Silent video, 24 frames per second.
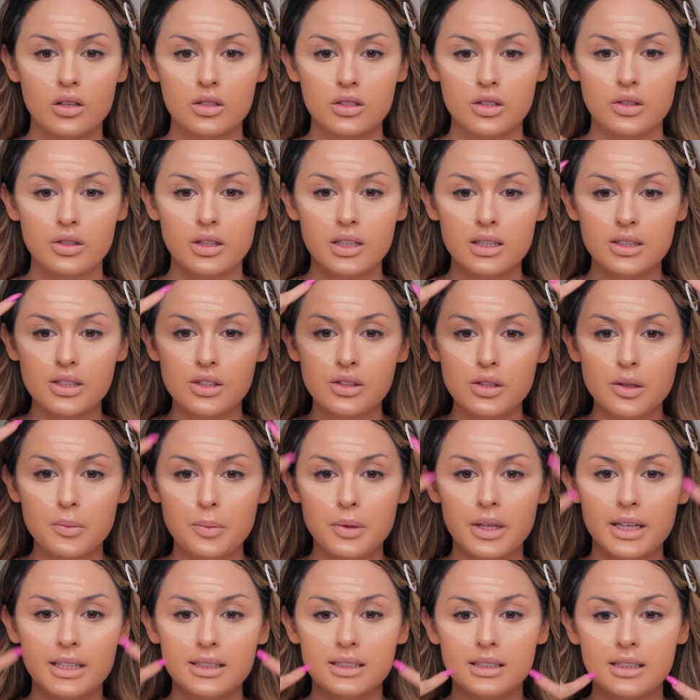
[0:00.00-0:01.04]
So these are the
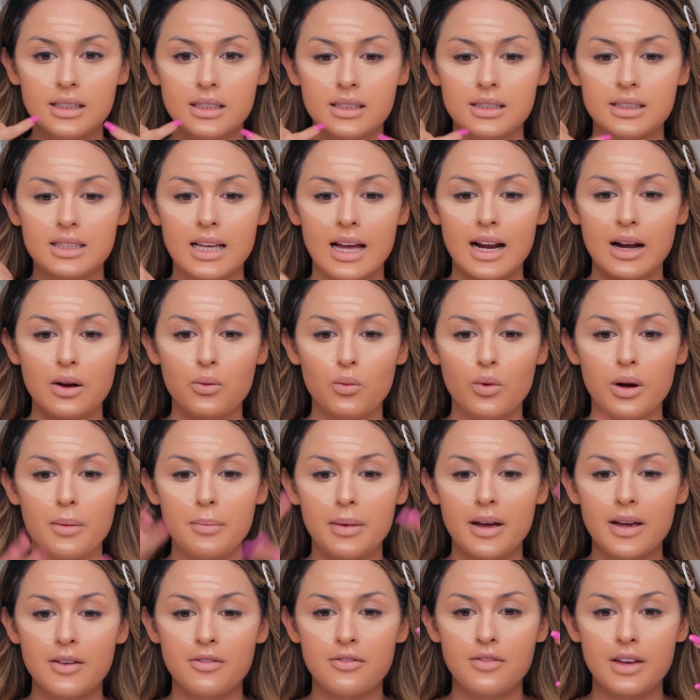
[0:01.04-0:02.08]
places that I want
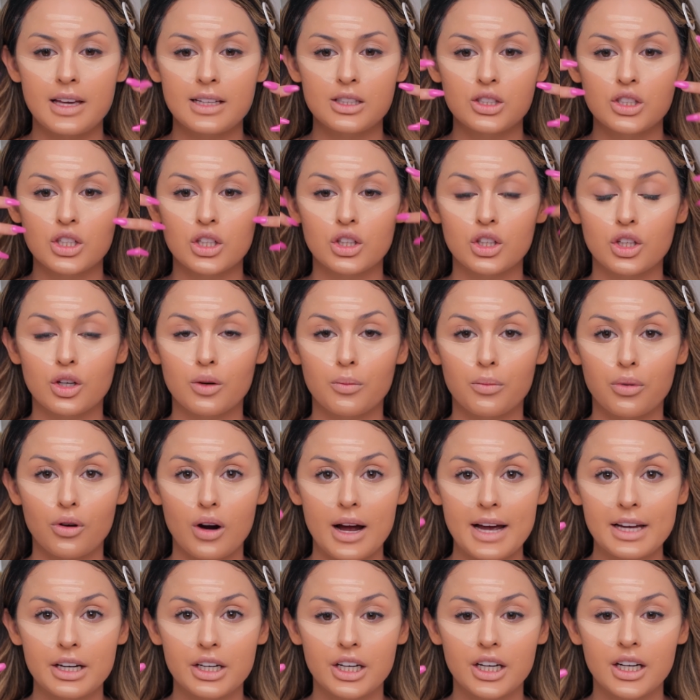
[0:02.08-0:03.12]
my face to look
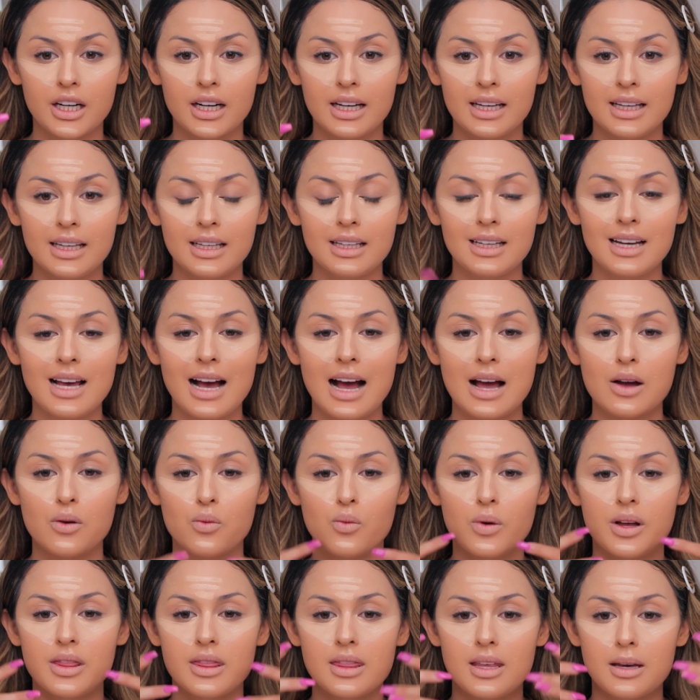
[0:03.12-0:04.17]
brighter in. I
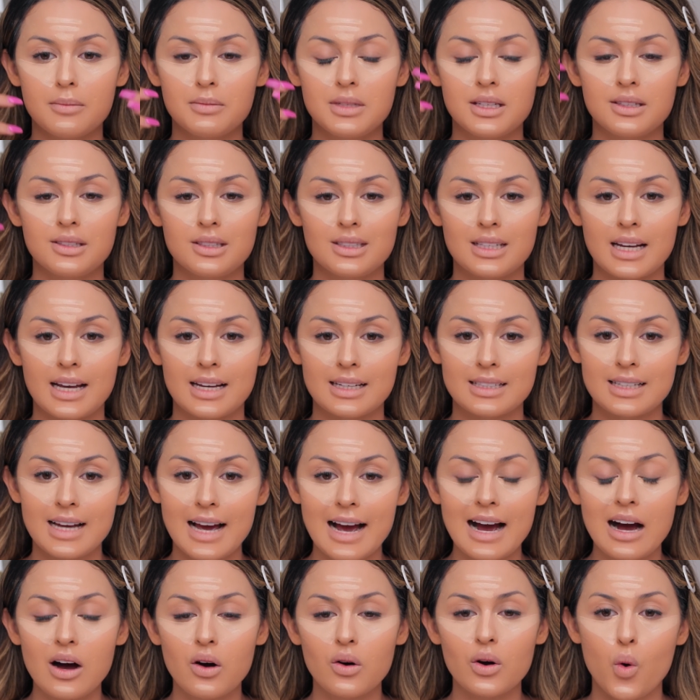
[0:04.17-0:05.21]
want them to stand
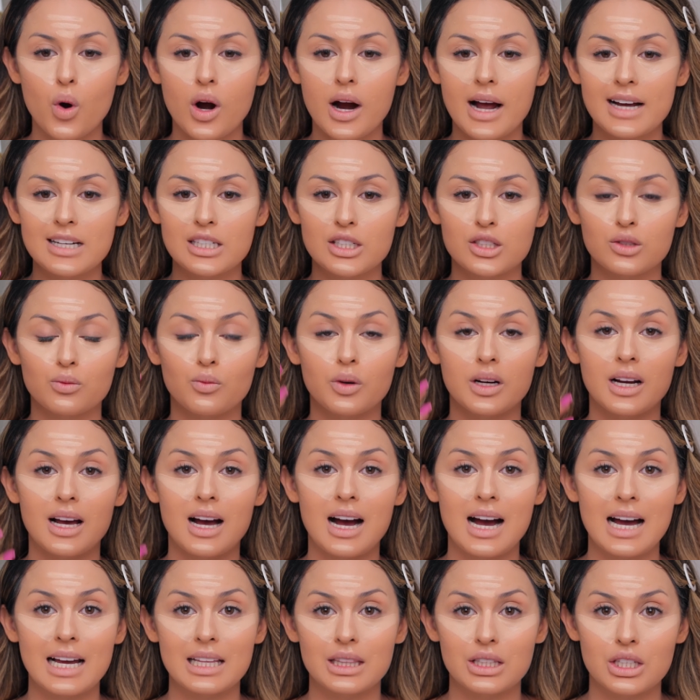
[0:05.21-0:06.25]
out, or I just want to
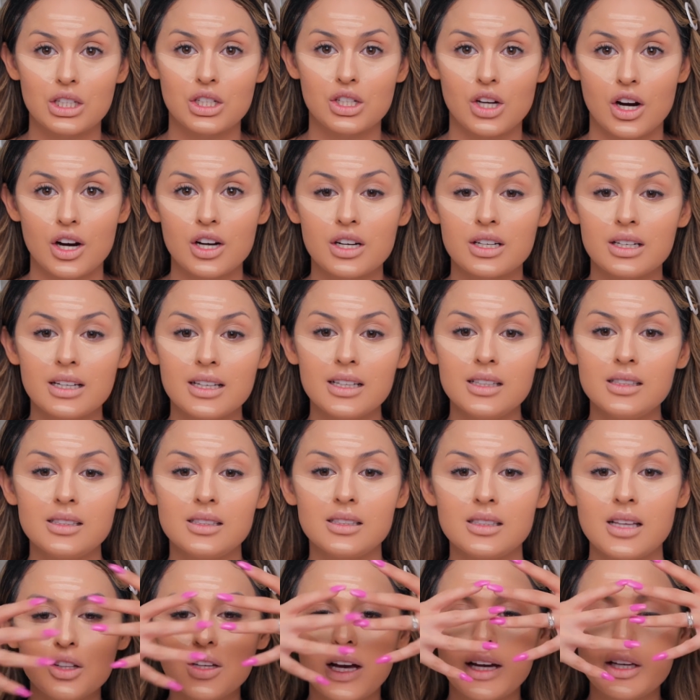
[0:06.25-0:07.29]
hide the
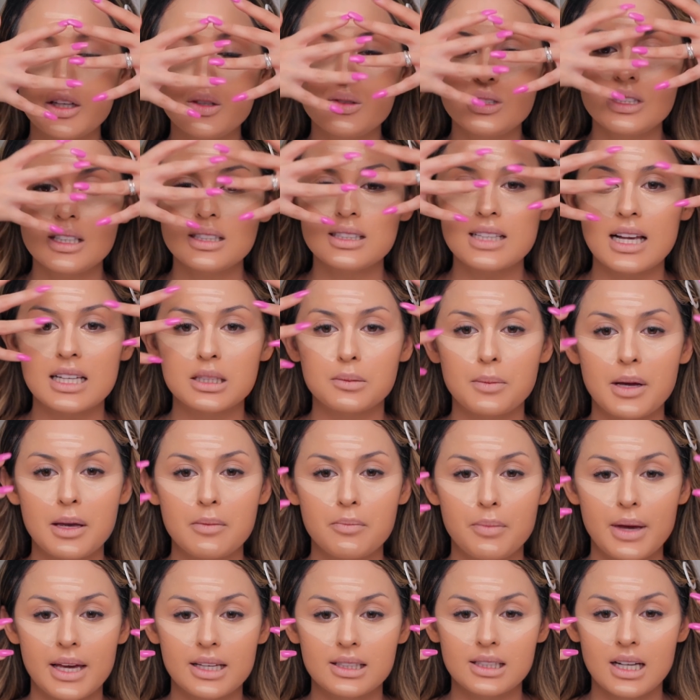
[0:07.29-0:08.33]
darkness. I use this as
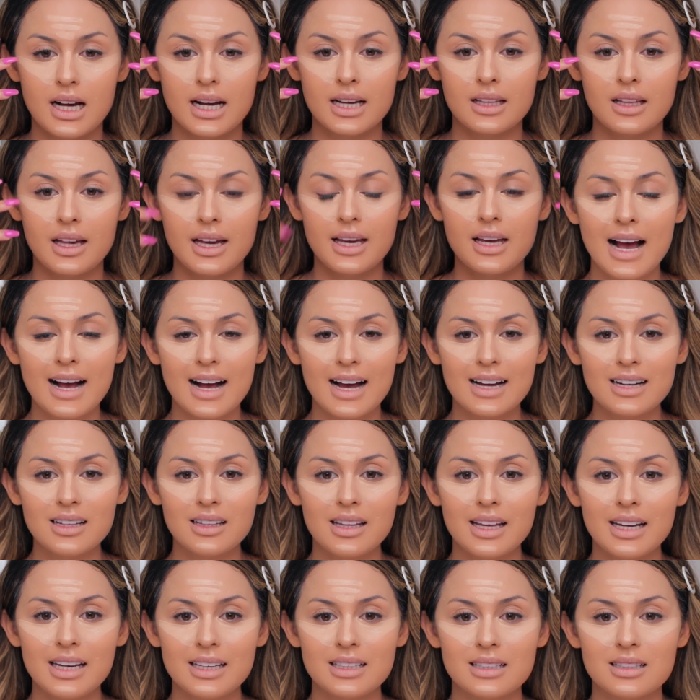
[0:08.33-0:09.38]
my base highlight. I kind
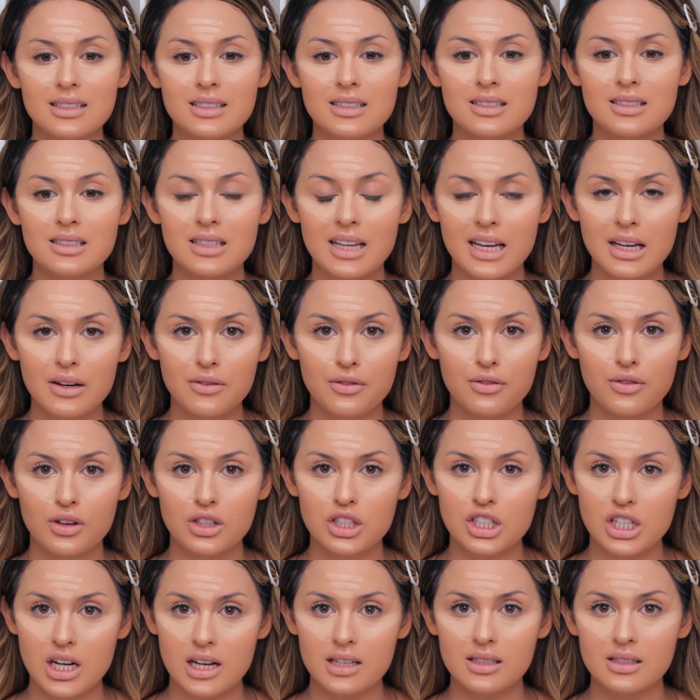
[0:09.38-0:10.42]
of let it sit
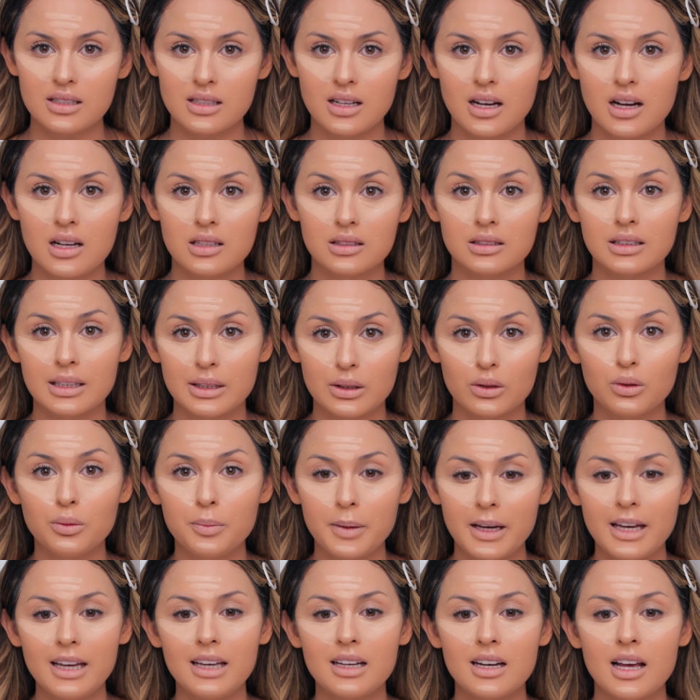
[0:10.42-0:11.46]
for just a little
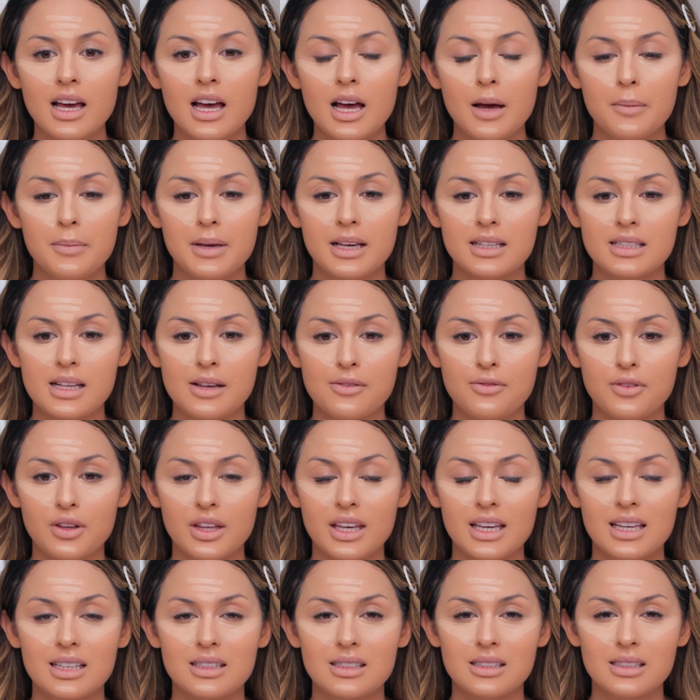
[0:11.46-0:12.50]
bit because I
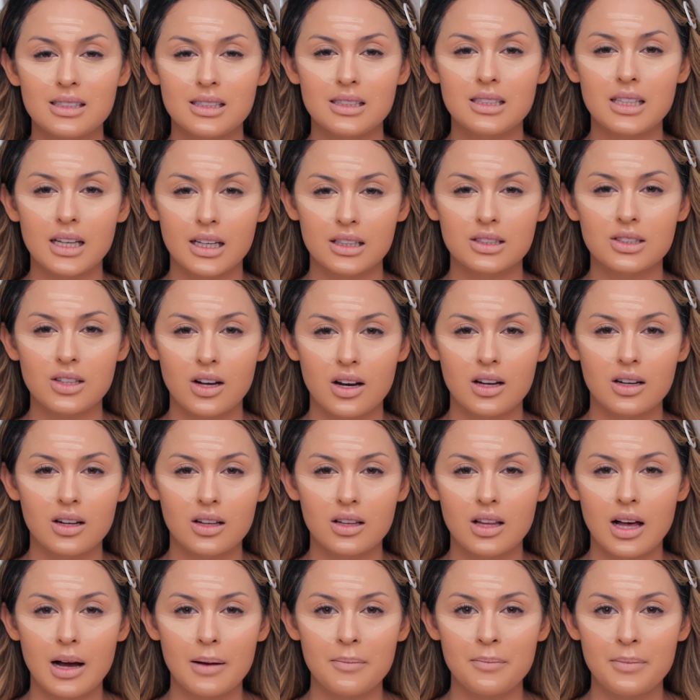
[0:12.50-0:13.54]
feel like it sticks on
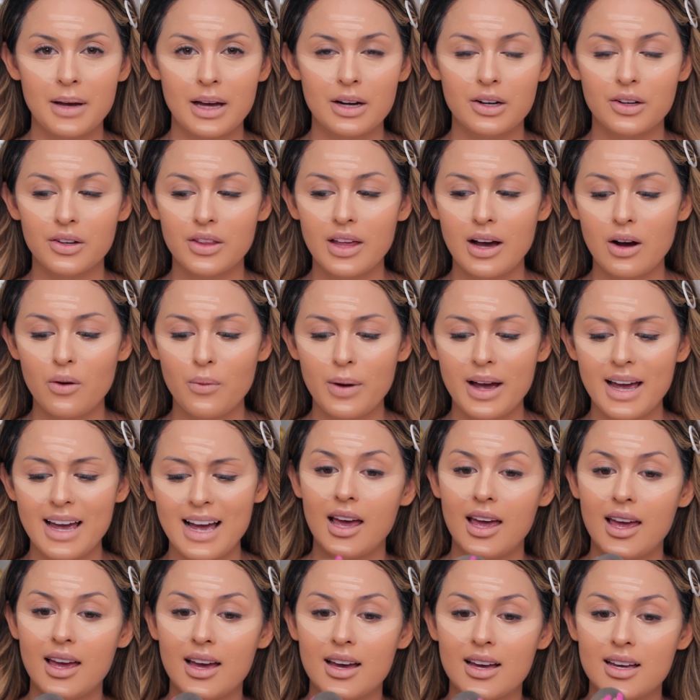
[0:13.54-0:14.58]
a lot better that
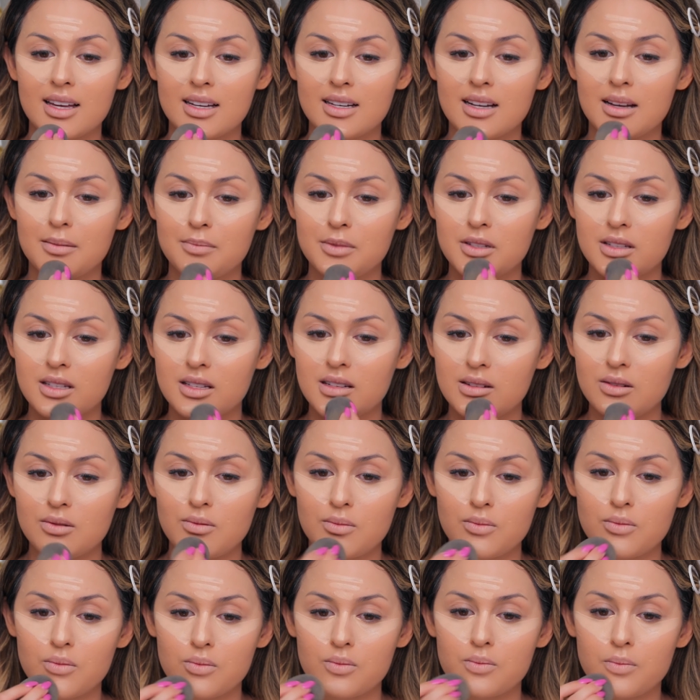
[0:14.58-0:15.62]
way. And I'm just
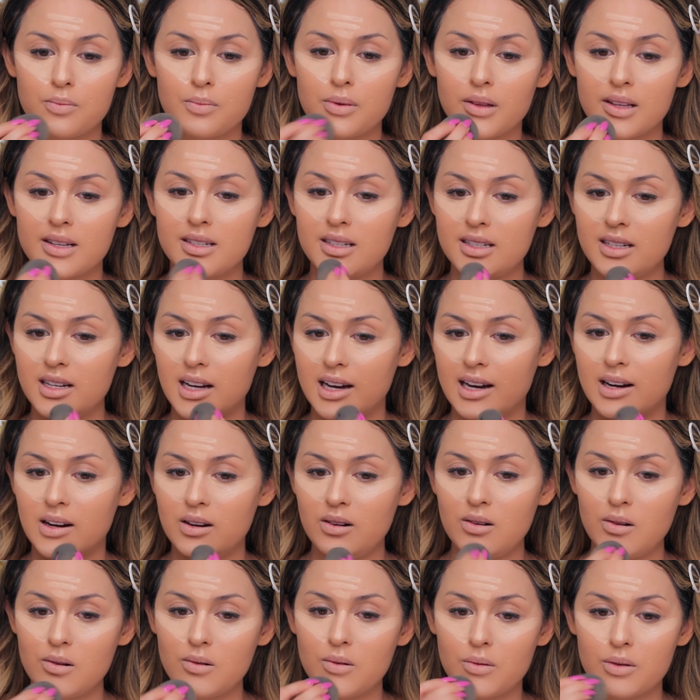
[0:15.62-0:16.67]
gonna blend it
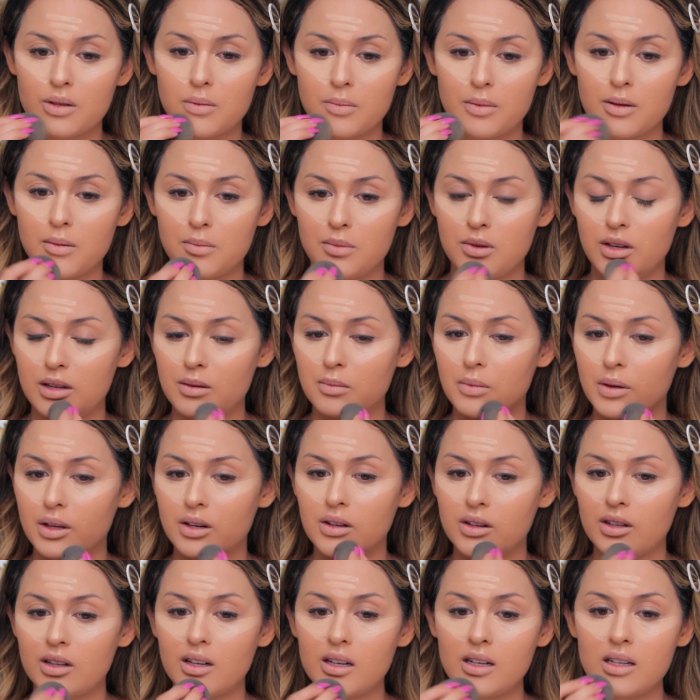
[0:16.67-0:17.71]
out with my beauty
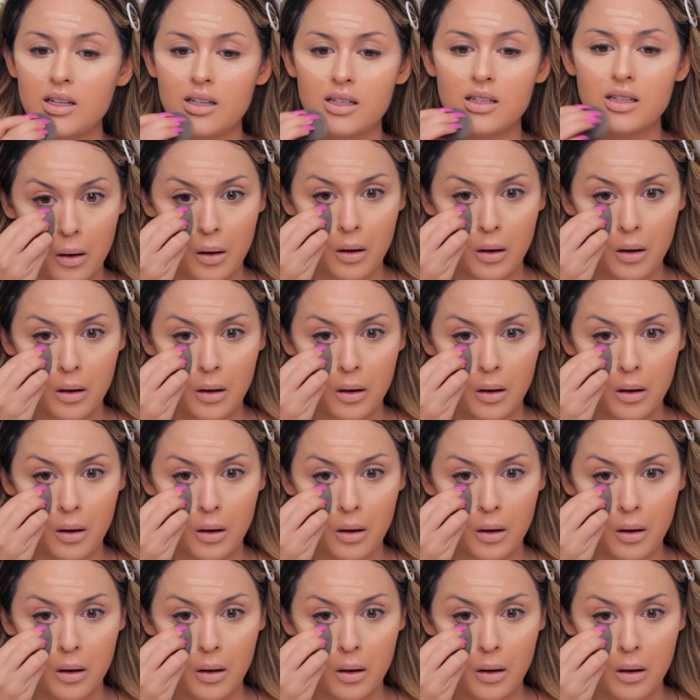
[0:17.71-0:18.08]
blender.